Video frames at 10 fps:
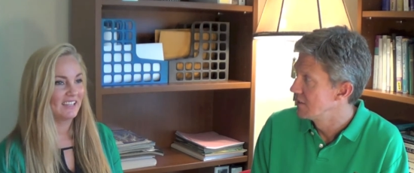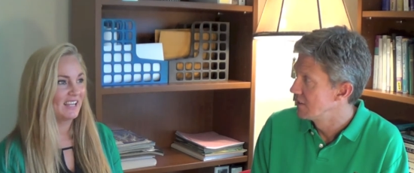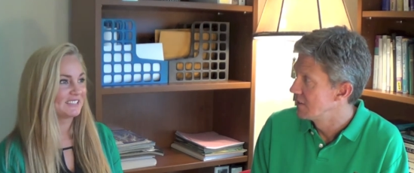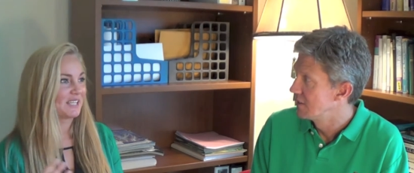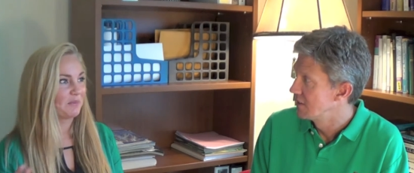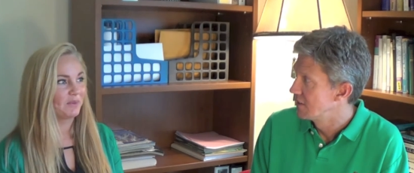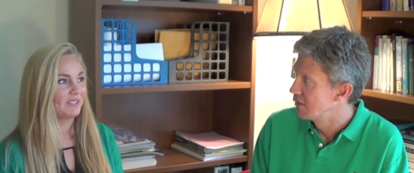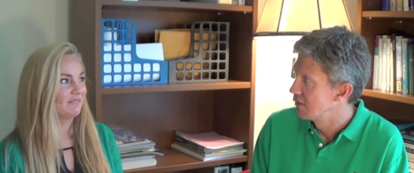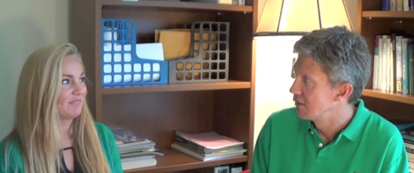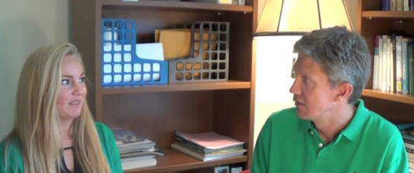Speaker 1: as I
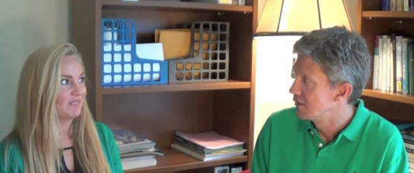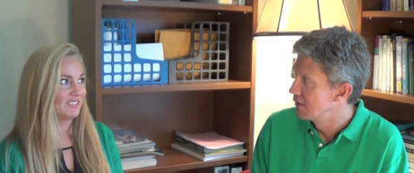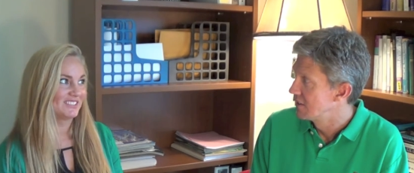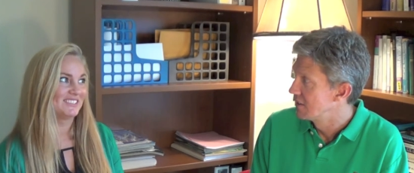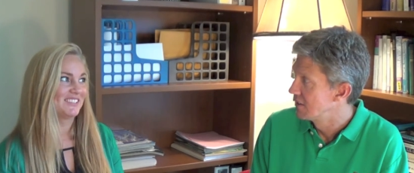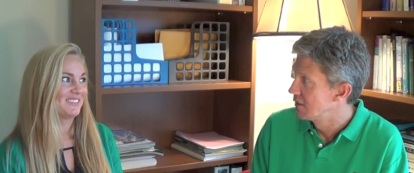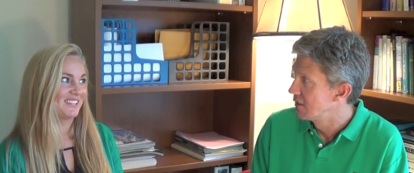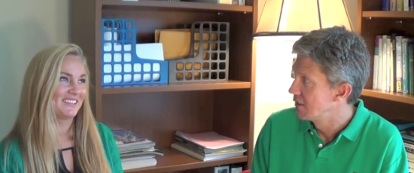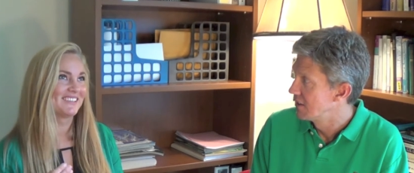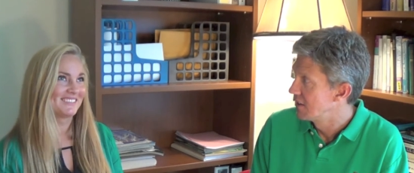would in 5 years, you know,
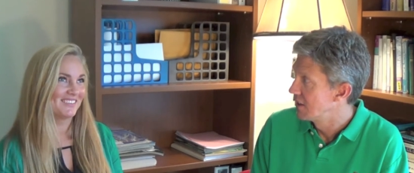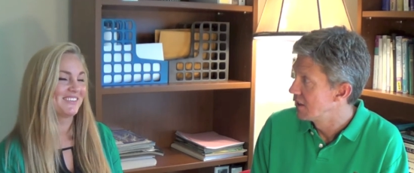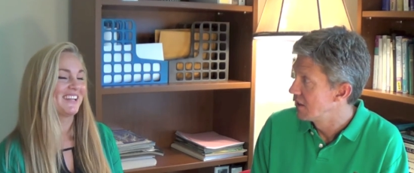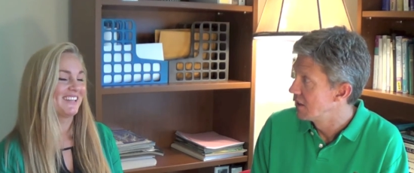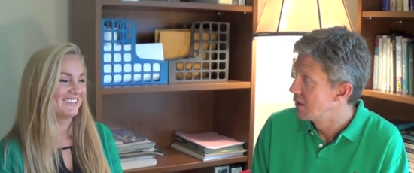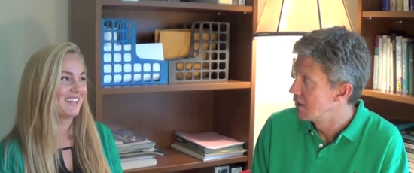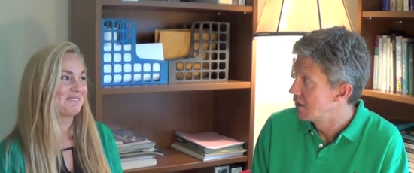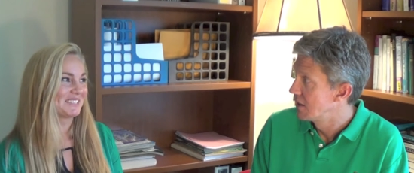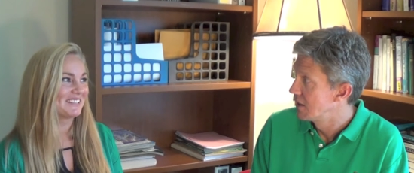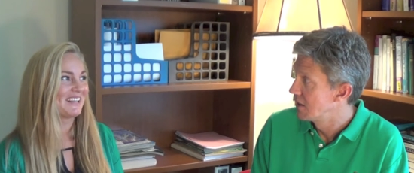like, okay,
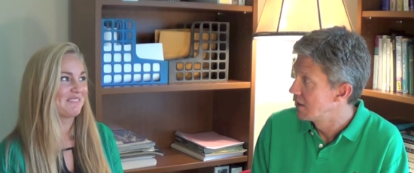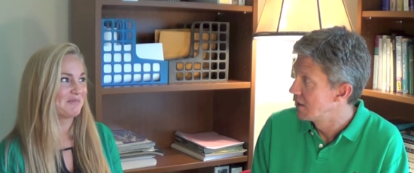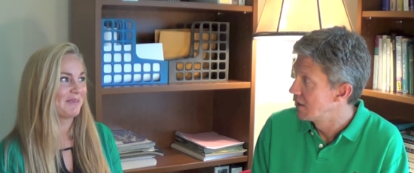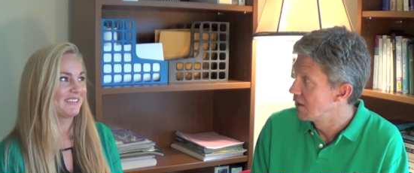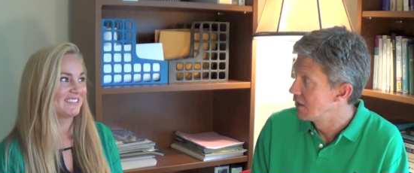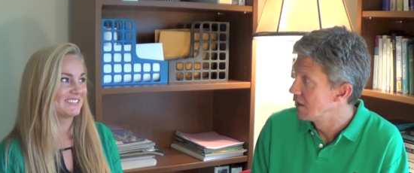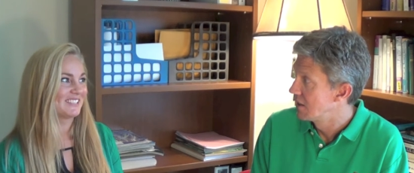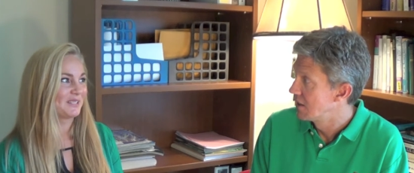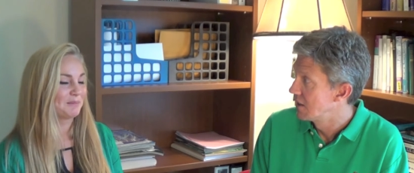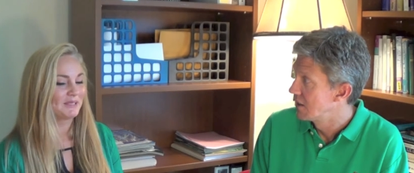I'm going to laugh about this
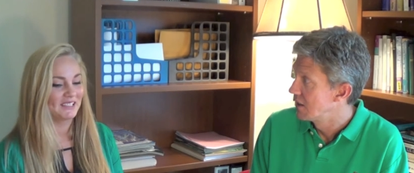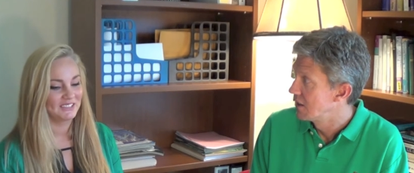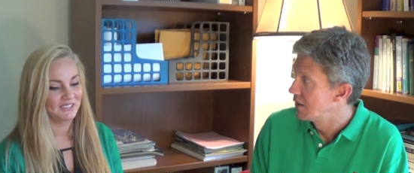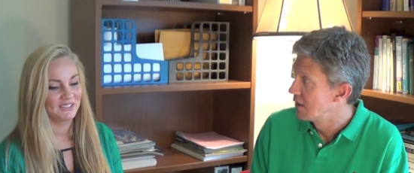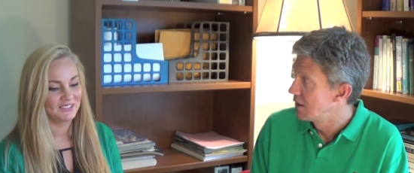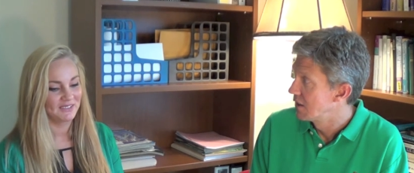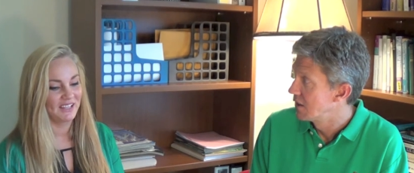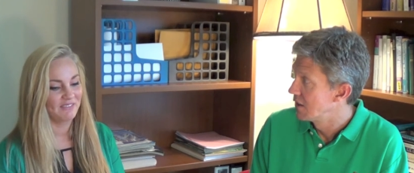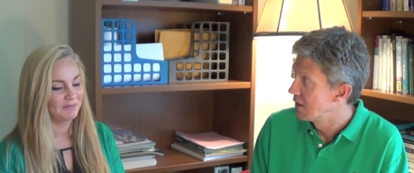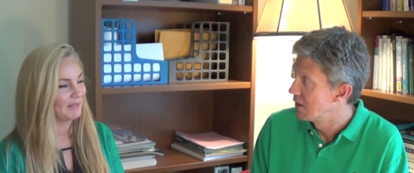later, but I should also
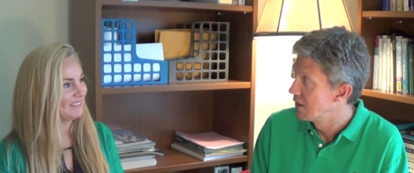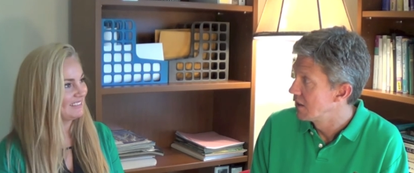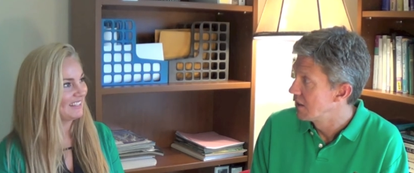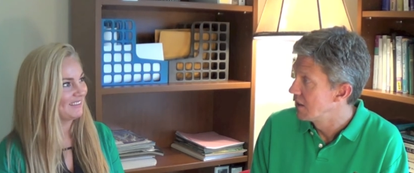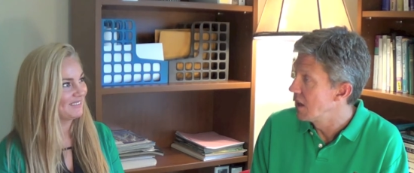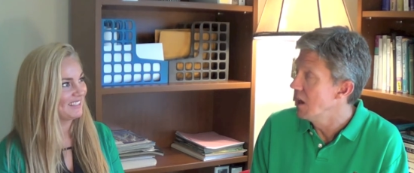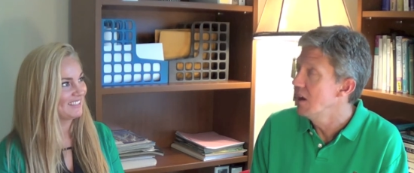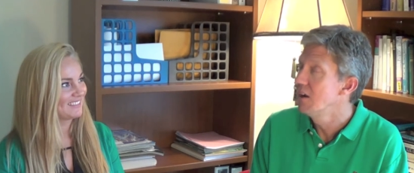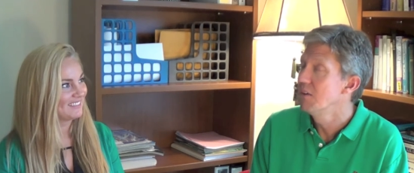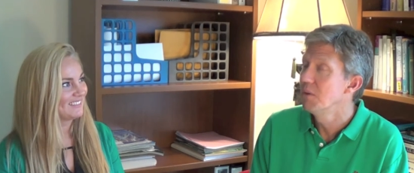laugh about it now.
Speaker 2: Like,
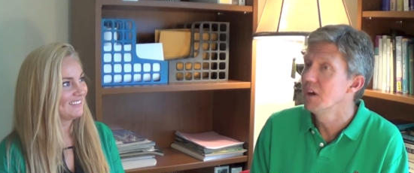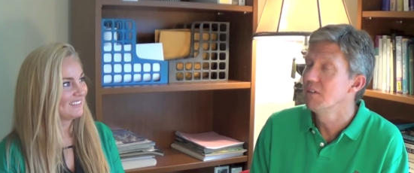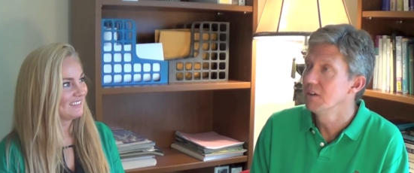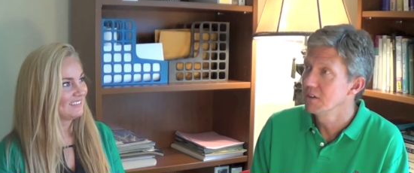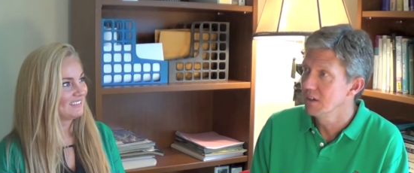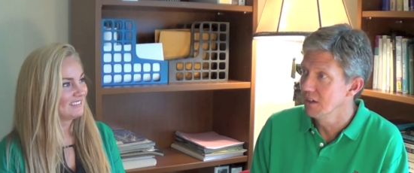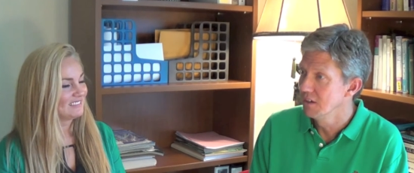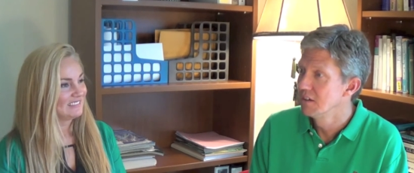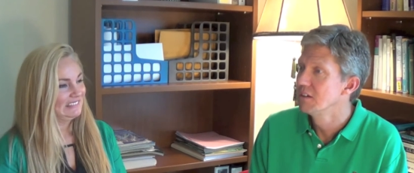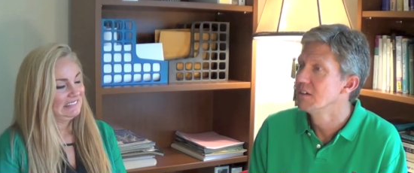oh, wow,
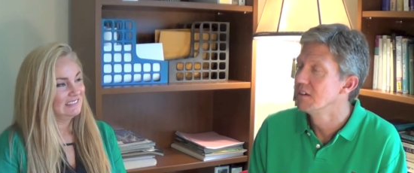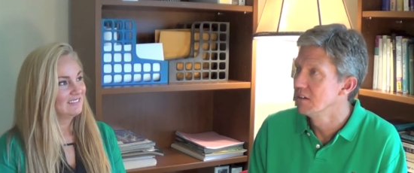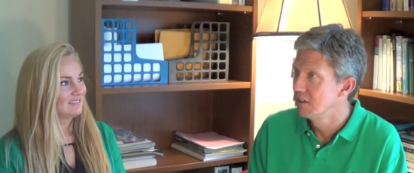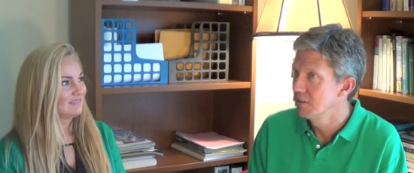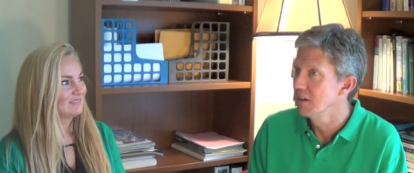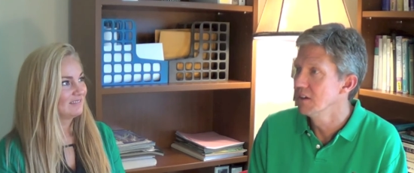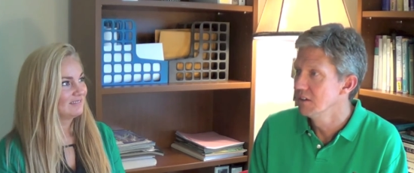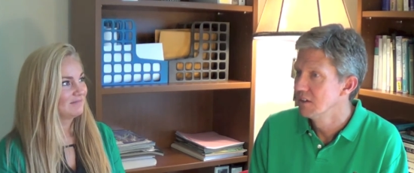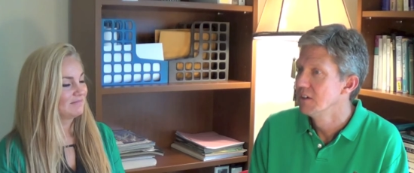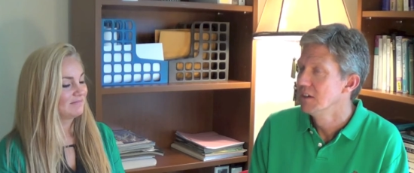okay. Okay.
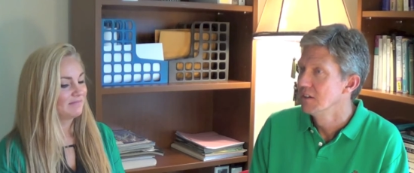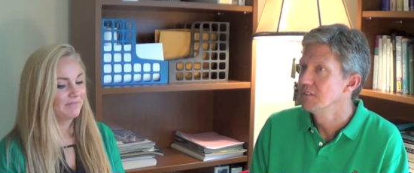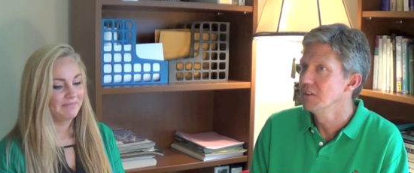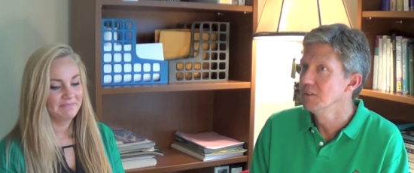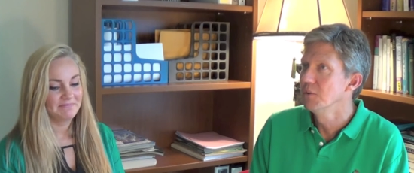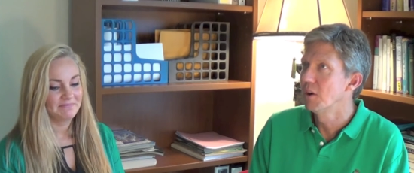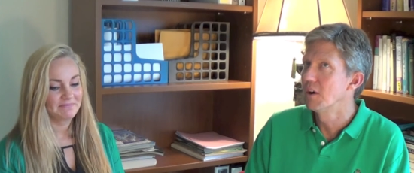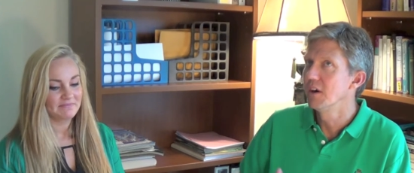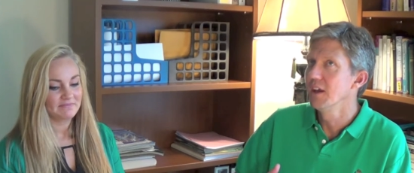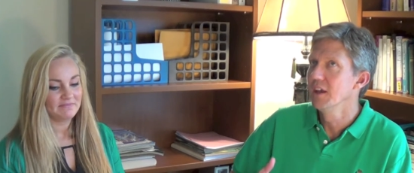So you
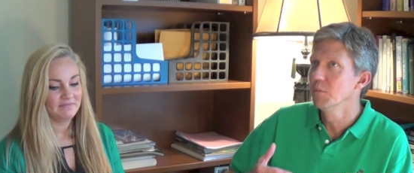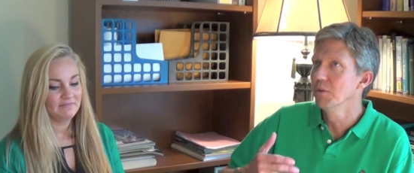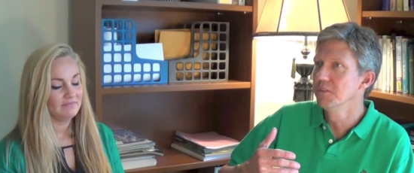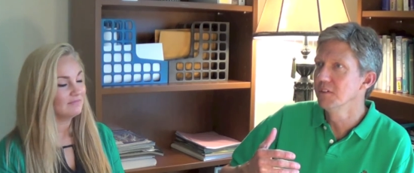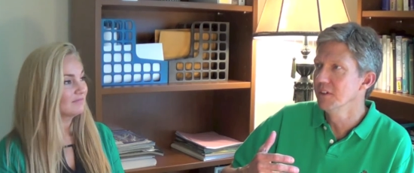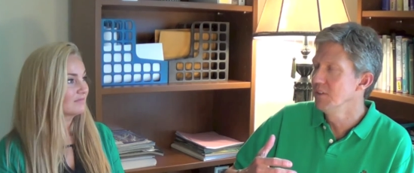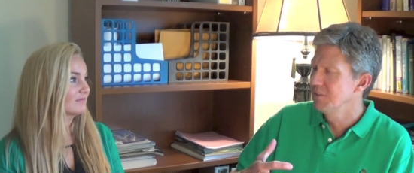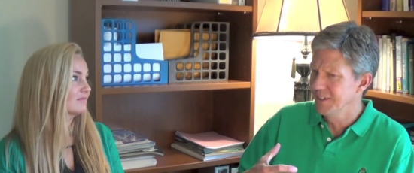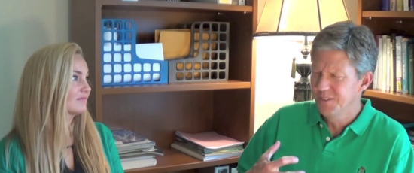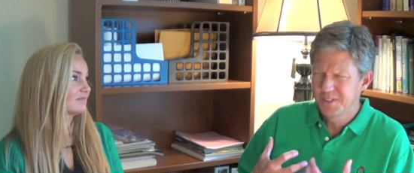are able to,
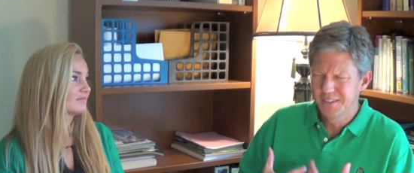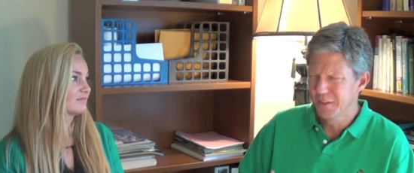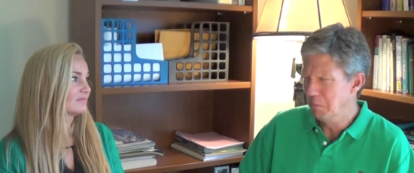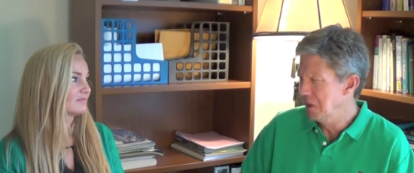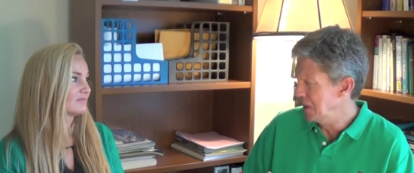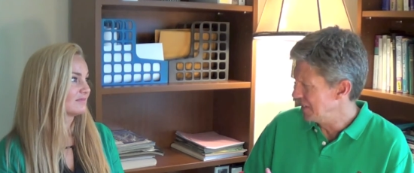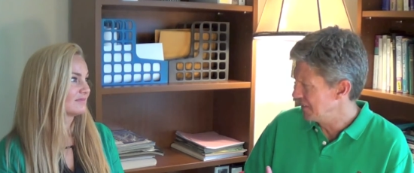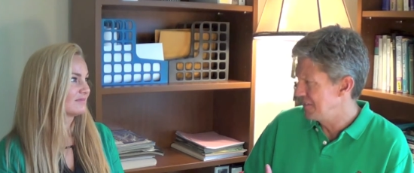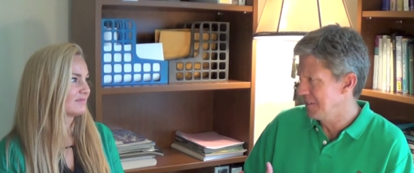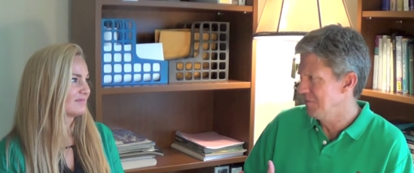even in the
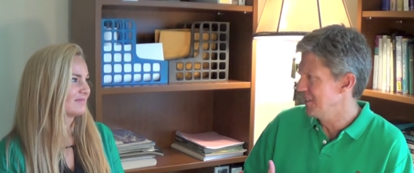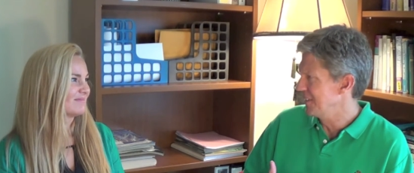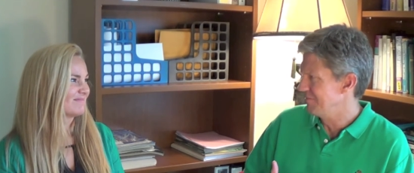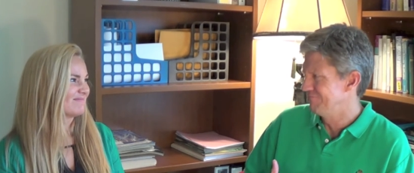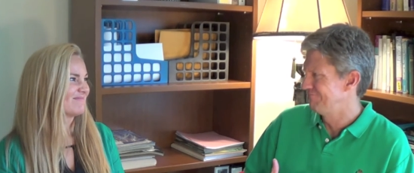midst of the,